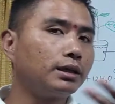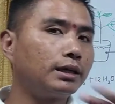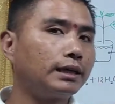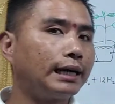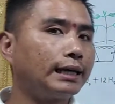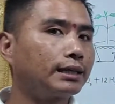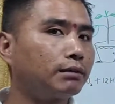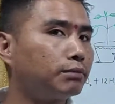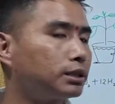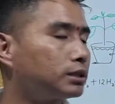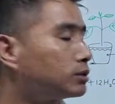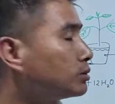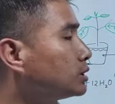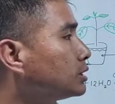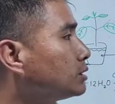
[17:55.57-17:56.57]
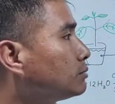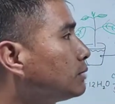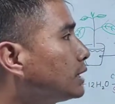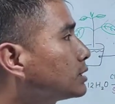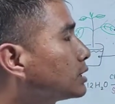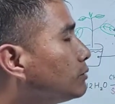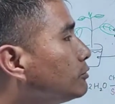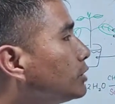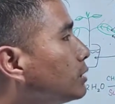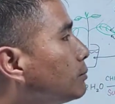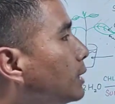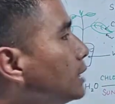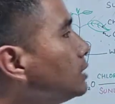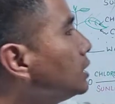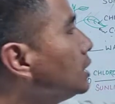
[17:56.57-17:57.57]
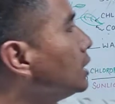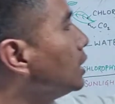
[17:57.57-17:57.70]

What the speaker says: a diagram based question might come whereby